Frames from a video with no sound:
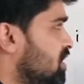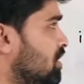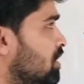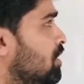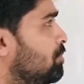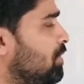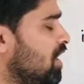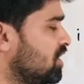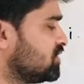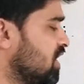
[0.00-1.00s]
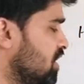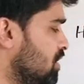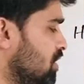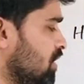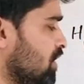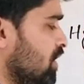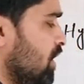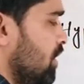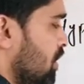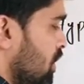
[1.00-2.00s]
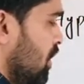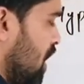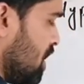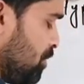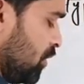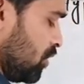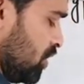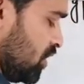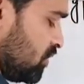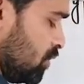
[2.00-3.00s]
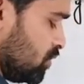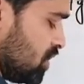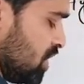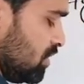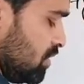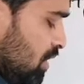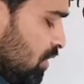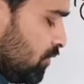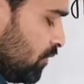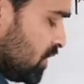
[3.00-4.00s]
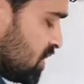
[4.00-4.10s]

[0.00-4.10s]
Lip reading: plant cell in a hypertonic solution which